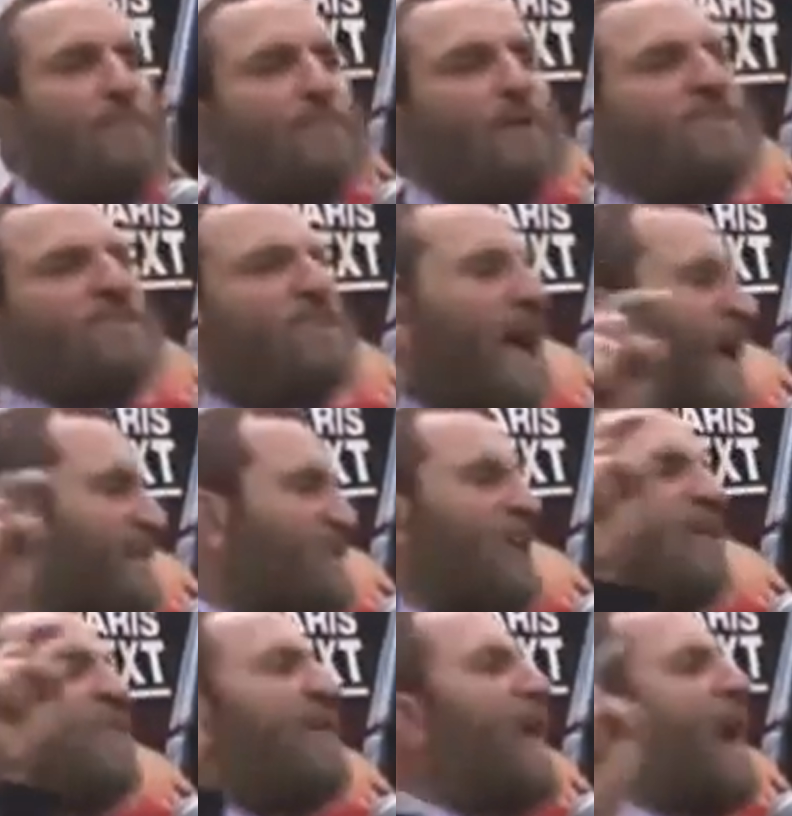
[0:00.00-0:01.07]

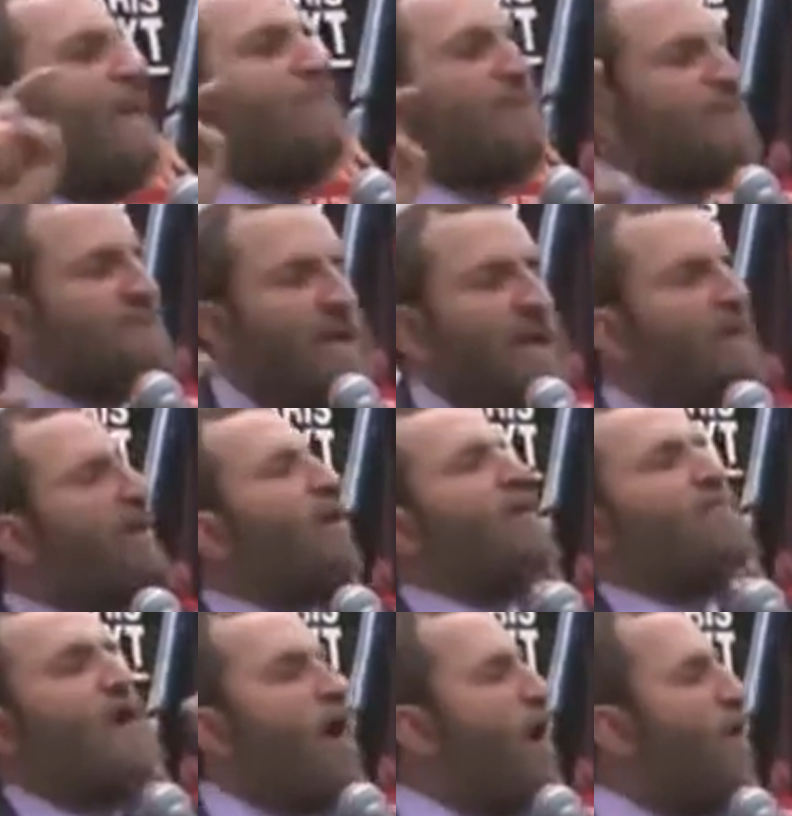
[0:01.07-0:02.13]
precisely the opposite
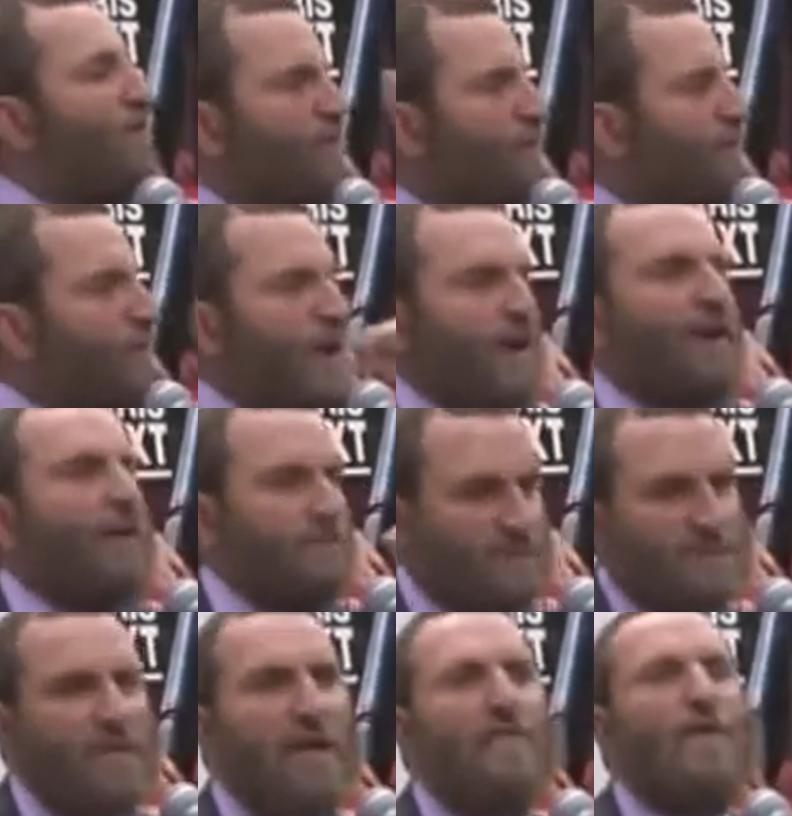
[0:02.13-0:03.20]
of all the freedoms
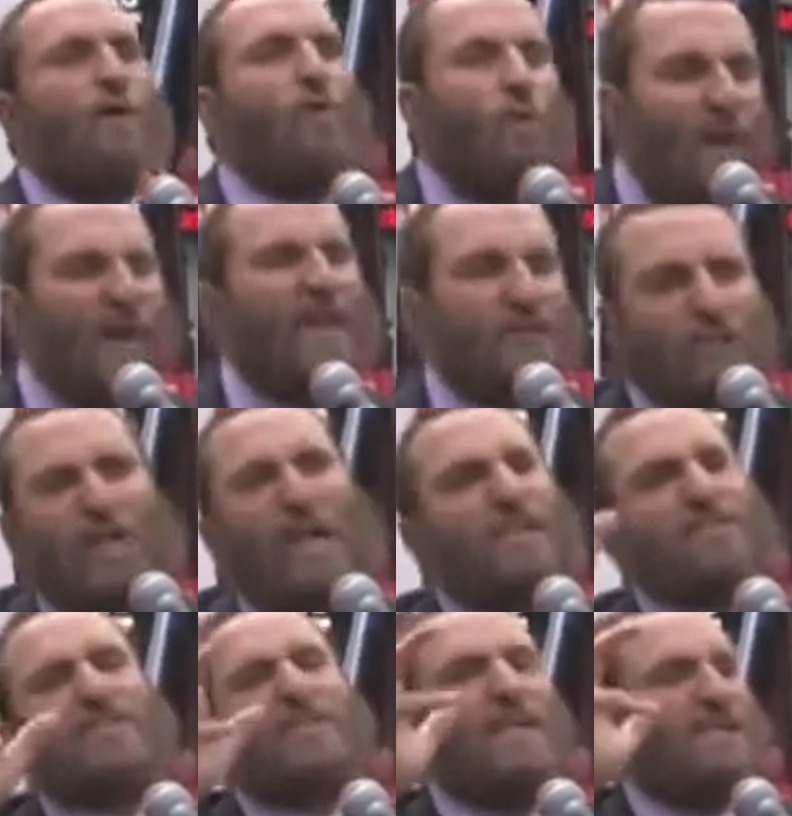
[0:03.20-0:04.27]
that we
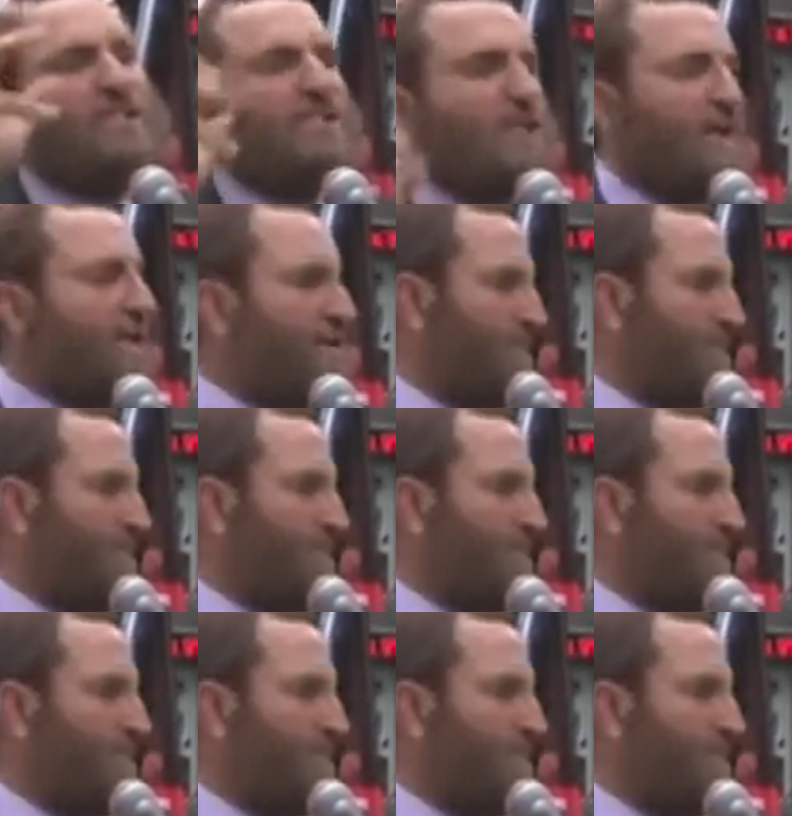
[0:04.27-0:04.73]
just listed.